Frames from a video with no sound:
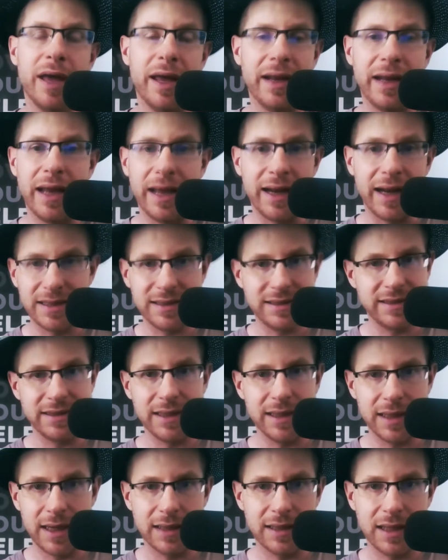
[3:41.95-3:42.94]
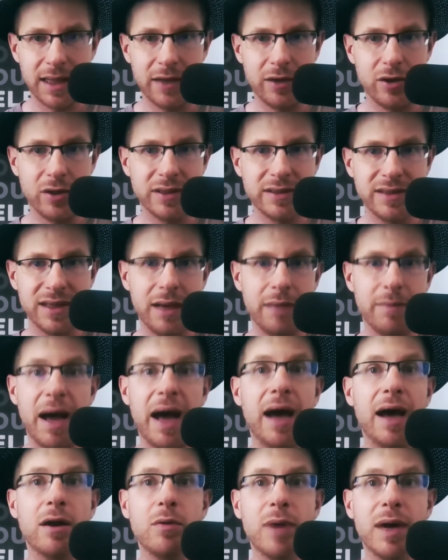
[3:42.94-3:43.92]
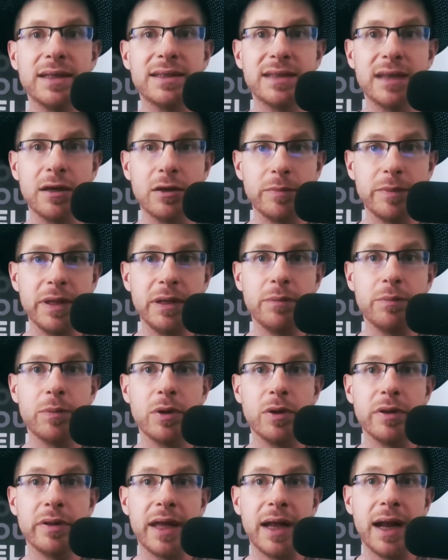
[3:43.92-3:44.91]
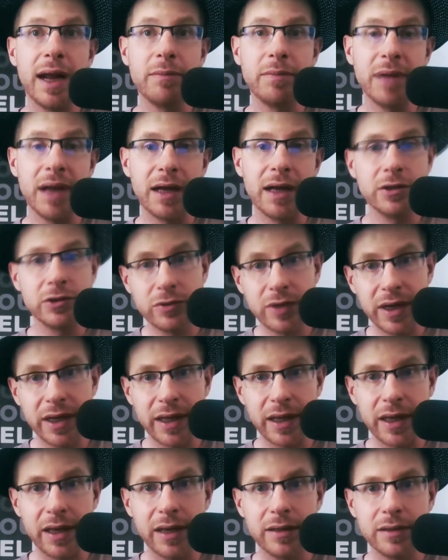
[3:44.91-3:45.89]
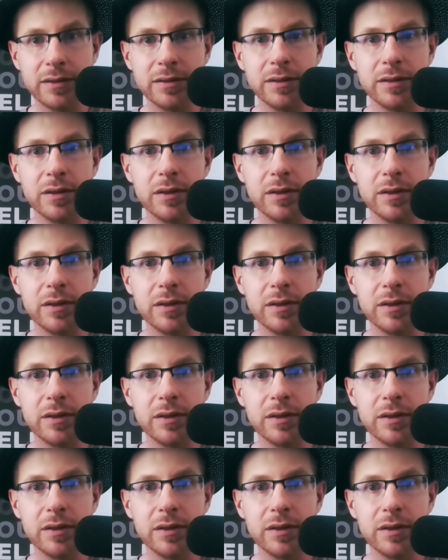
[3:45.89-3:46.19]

and, and I see it online all the time, how do I tell people that I'm not drinking?